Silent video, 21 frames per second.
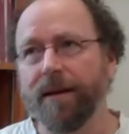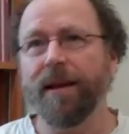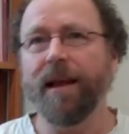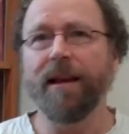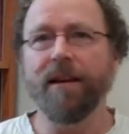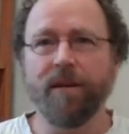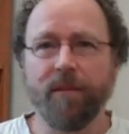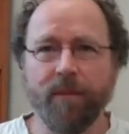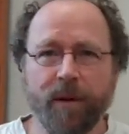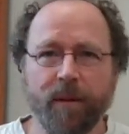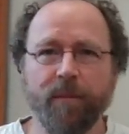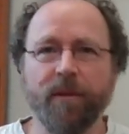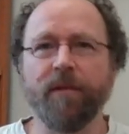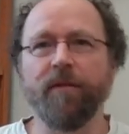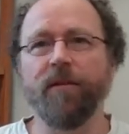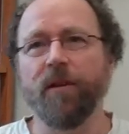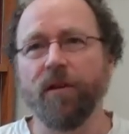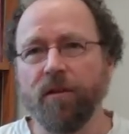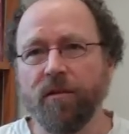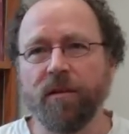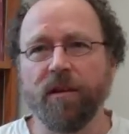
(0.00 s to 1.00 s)
getting to be a bit
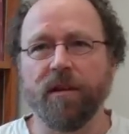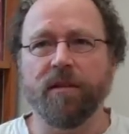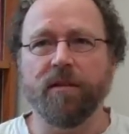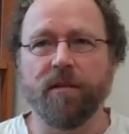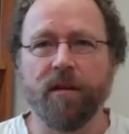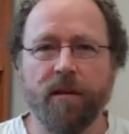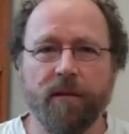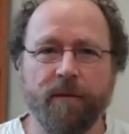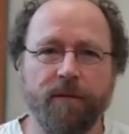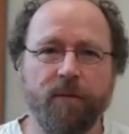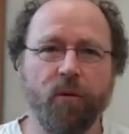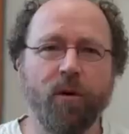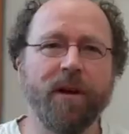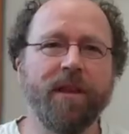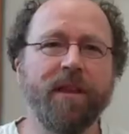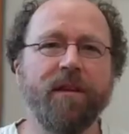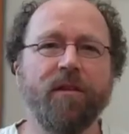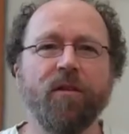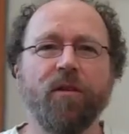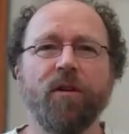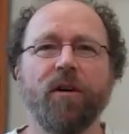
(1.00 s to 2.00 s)
of a nuisance.
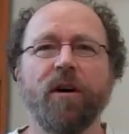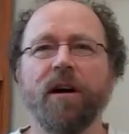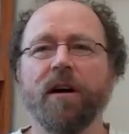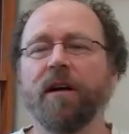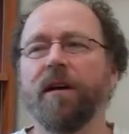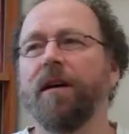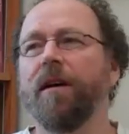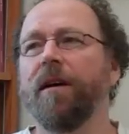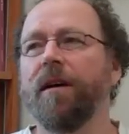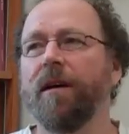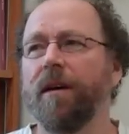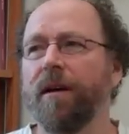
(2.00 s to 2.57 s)
Fourth dog,